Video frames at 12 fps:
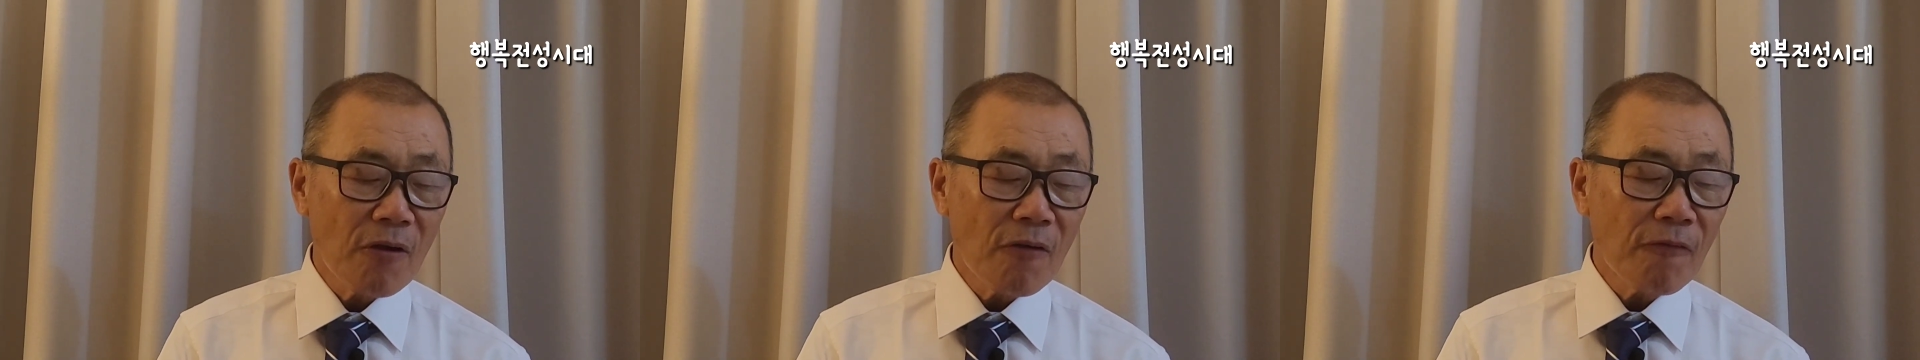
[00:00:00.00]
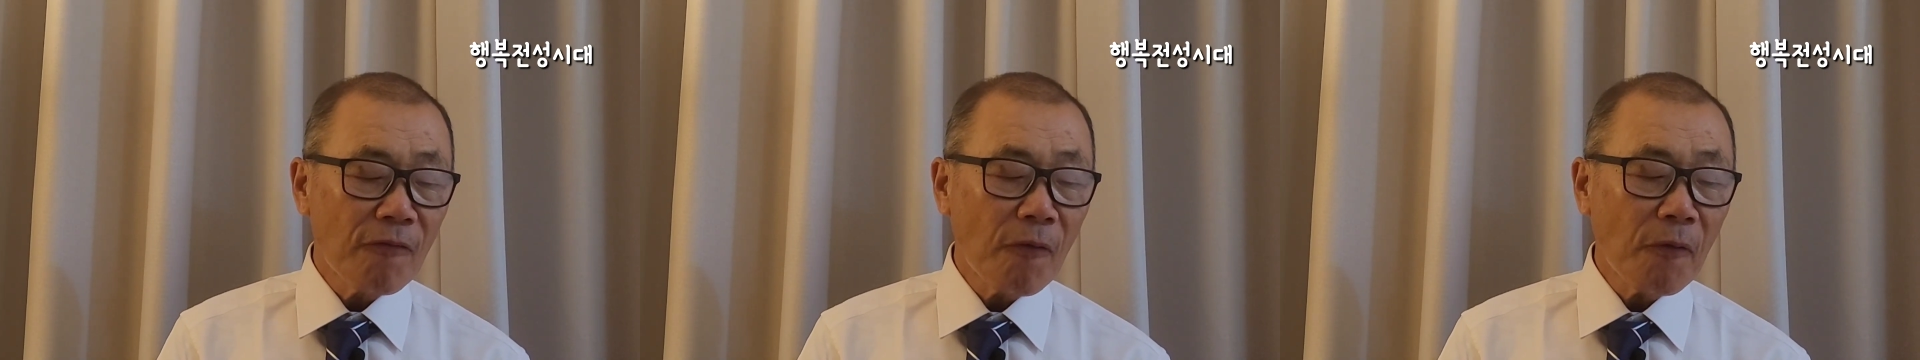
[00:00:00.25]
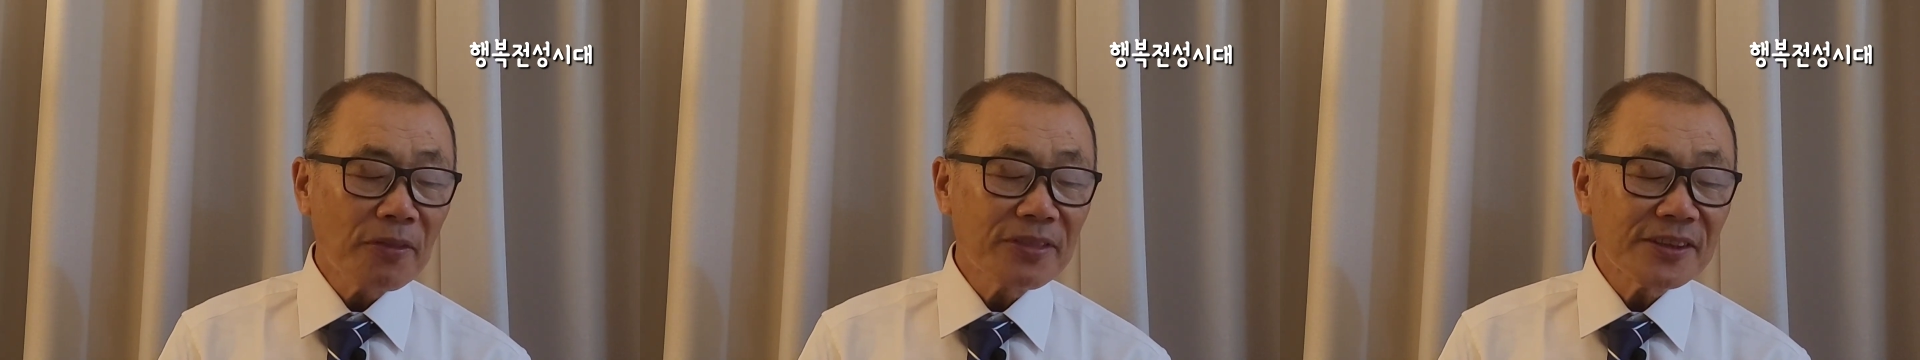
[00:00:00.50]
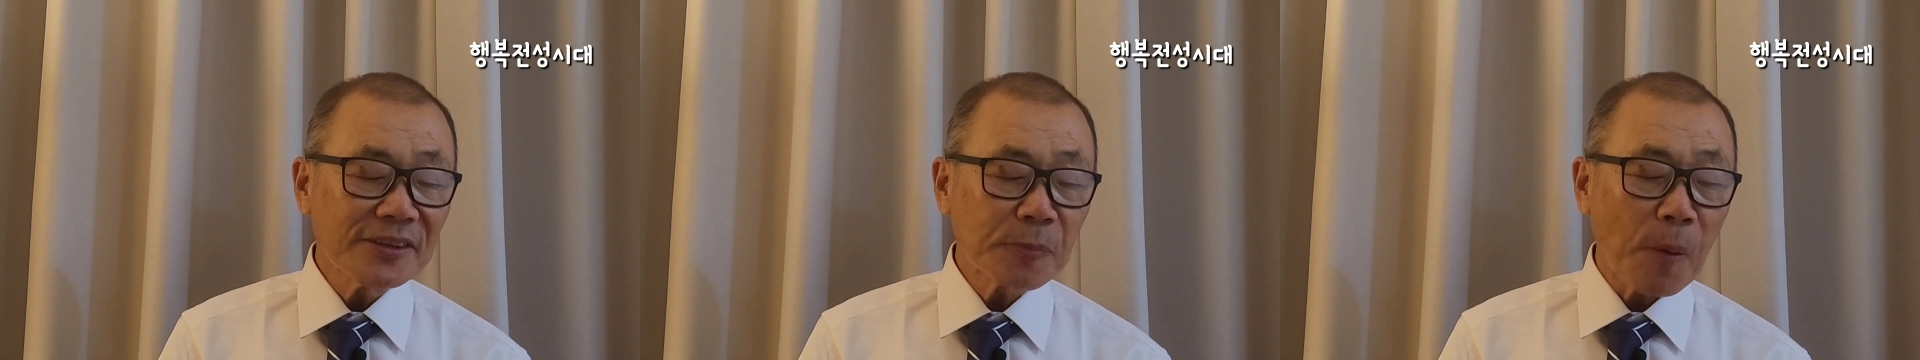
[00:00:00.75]
For
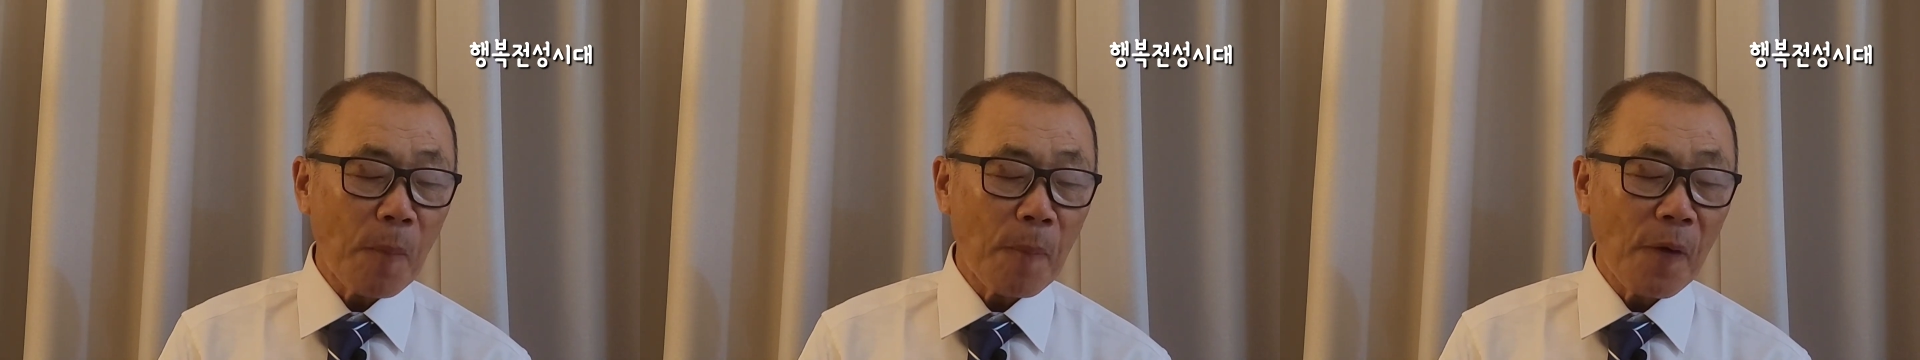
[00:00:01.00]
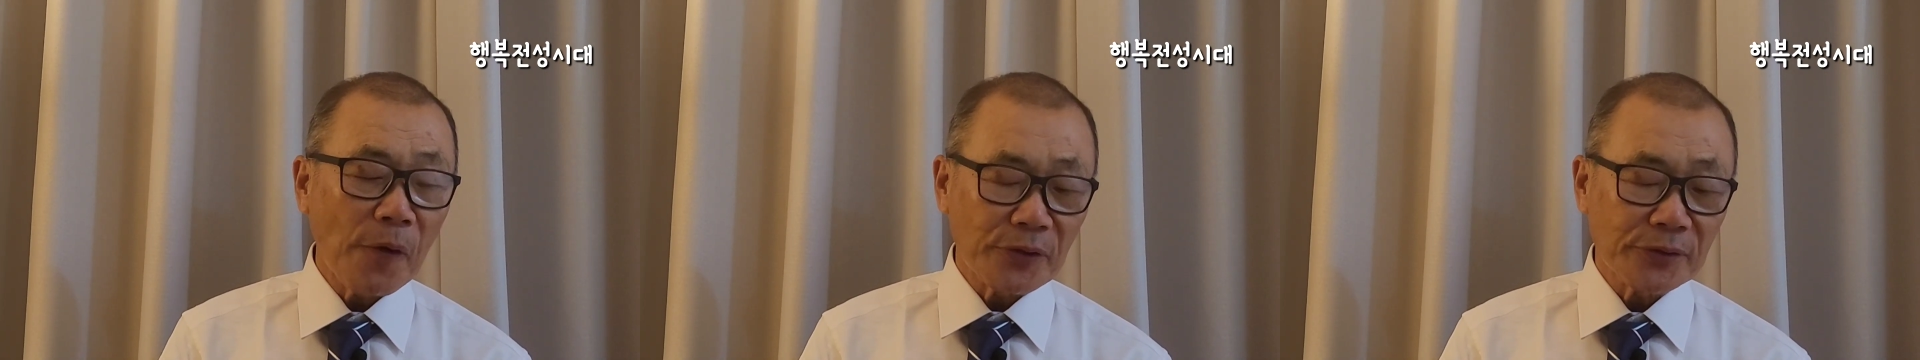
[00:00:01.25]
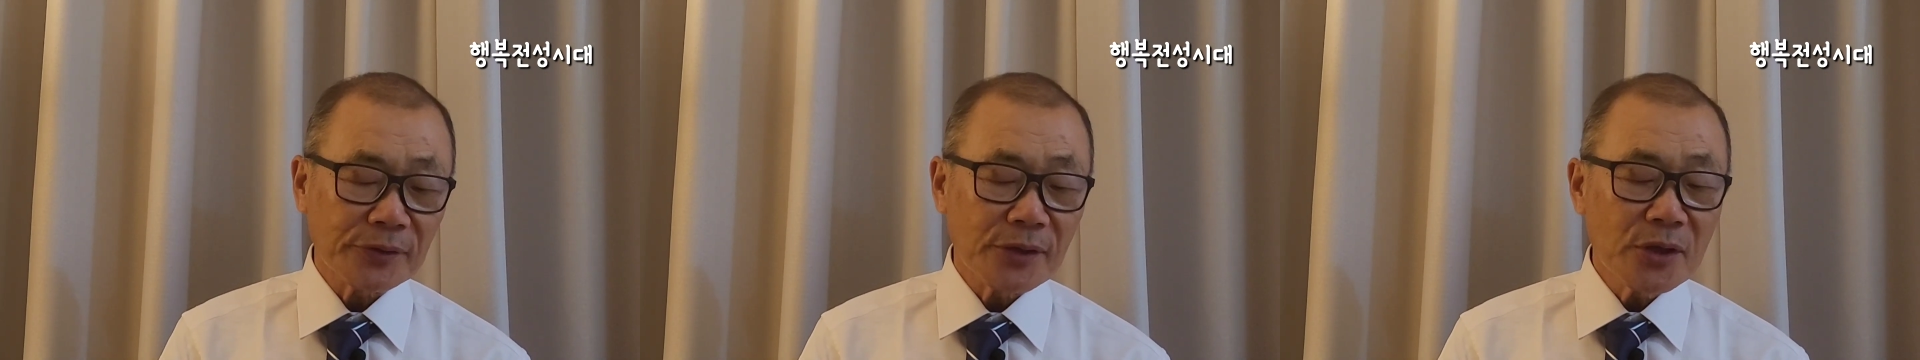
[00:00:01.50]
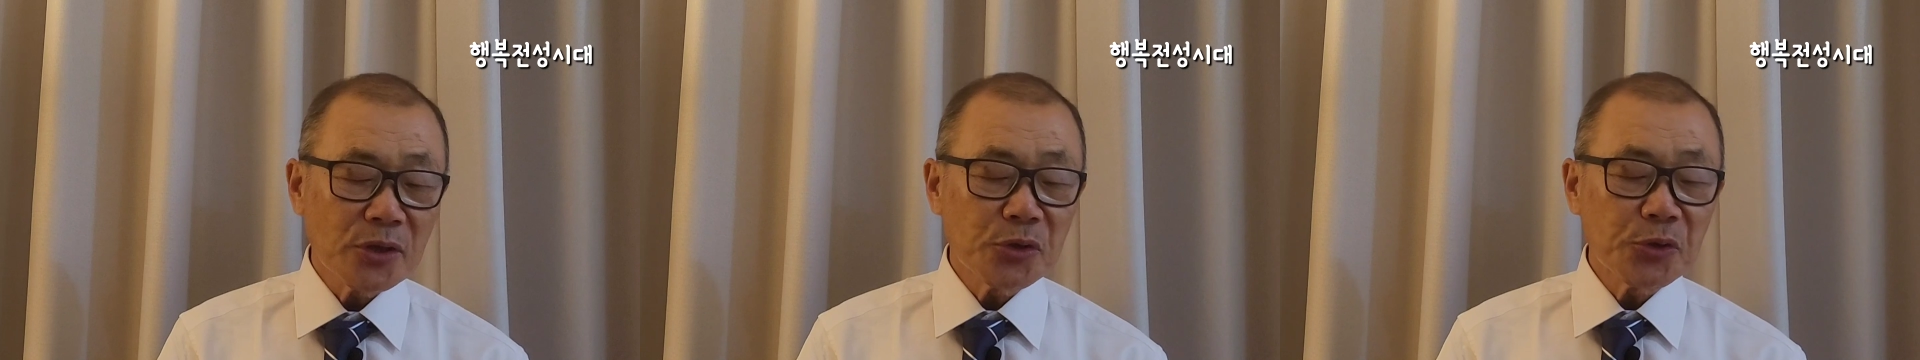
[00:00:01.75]
this purpose,
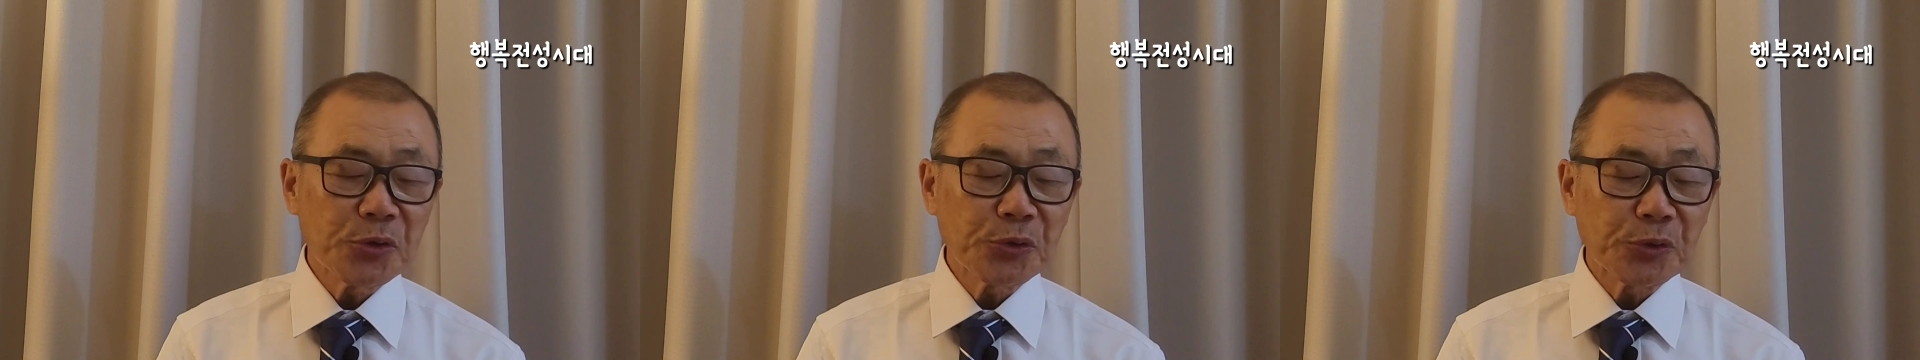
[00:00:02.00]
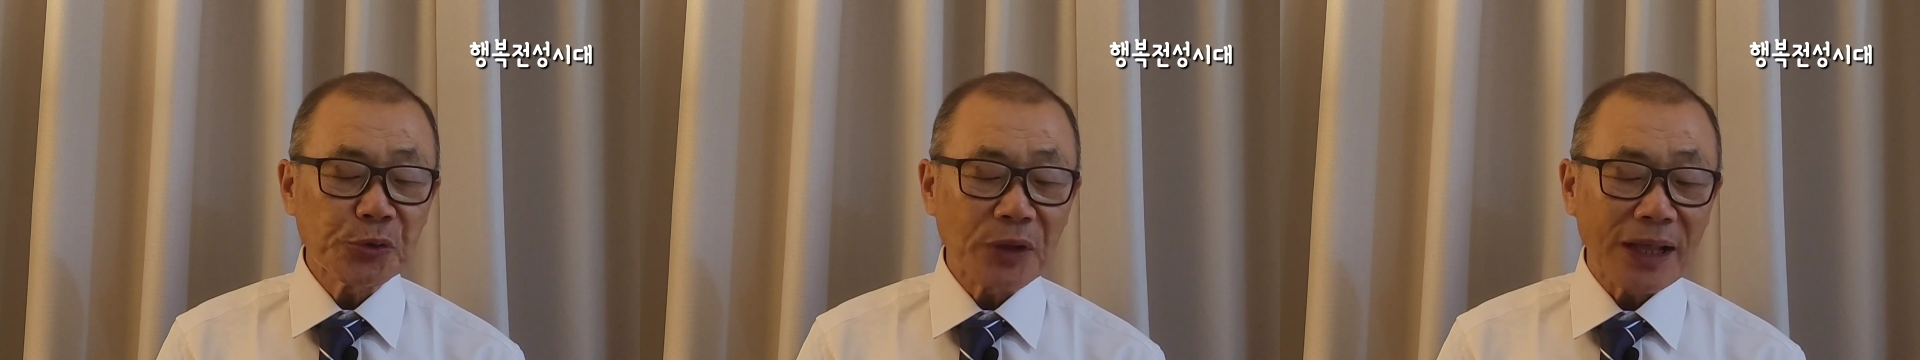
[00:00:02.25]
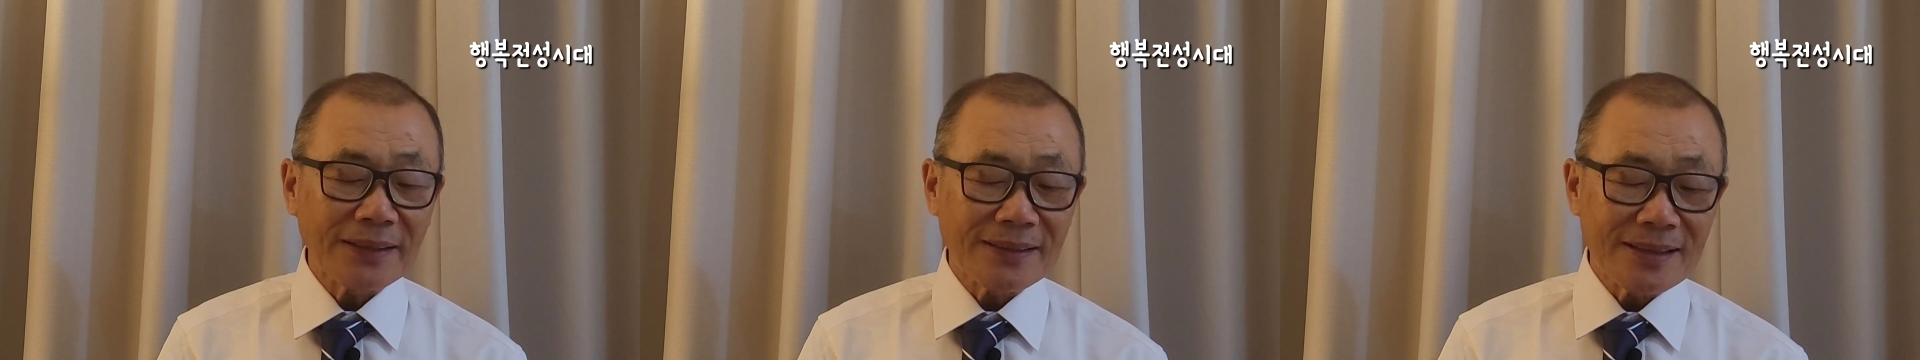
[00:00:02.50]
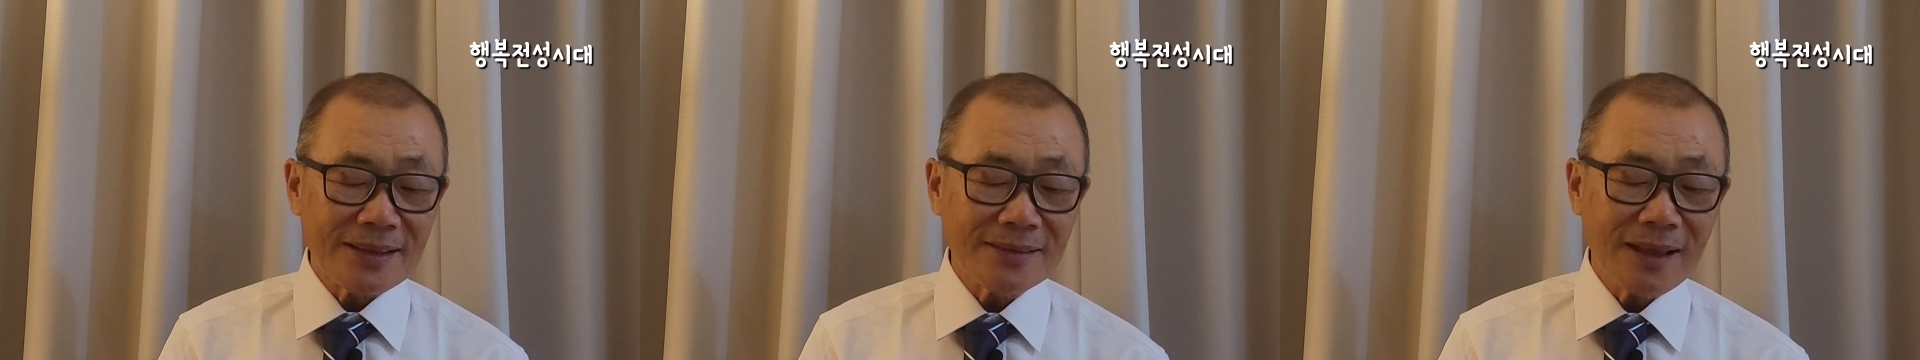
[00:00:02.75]
you do not
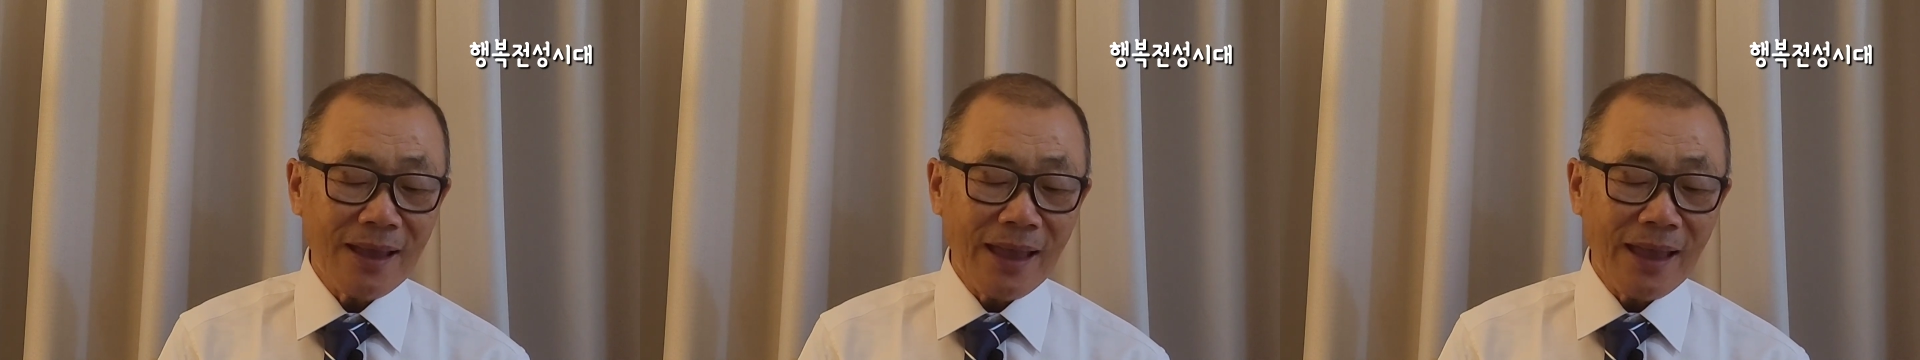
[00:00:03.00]
need